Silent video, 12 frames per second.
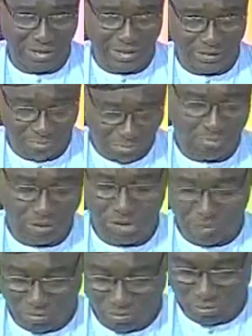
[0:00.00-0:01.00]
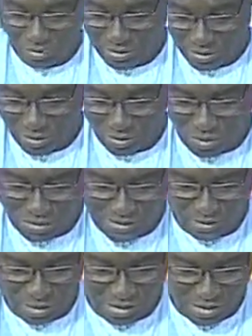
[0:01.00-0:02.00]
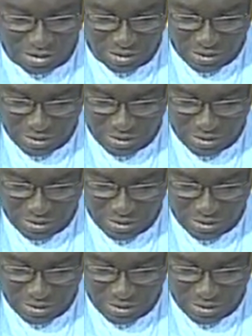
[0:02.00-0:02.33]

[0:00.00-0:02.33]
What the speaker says: And, you know, I think you understand what it means.